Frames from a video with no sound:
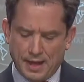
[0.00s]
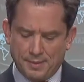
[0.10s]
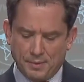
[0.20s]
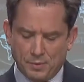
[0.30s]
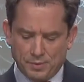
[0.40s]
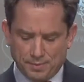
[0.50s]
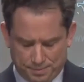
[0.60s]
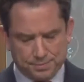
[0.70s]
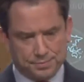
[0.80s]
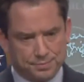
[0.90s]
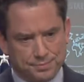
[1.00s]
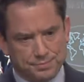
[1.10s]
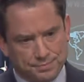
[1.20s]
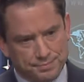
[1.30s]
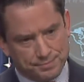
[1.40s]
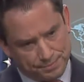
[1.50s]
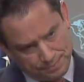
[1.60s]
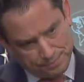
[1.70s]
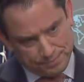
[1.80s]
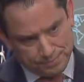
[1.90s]
To prevent the
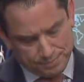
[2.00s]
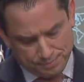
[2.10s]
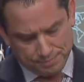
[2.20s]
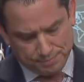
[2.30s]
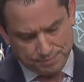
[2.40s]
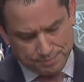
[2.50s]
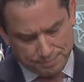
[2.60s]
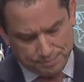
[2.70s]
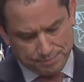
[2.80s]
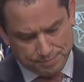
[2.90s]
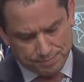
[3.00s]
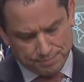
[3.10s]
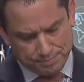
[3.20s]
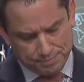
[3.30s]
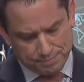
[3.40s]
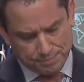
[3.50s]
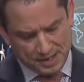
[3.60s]
further executions, maybe.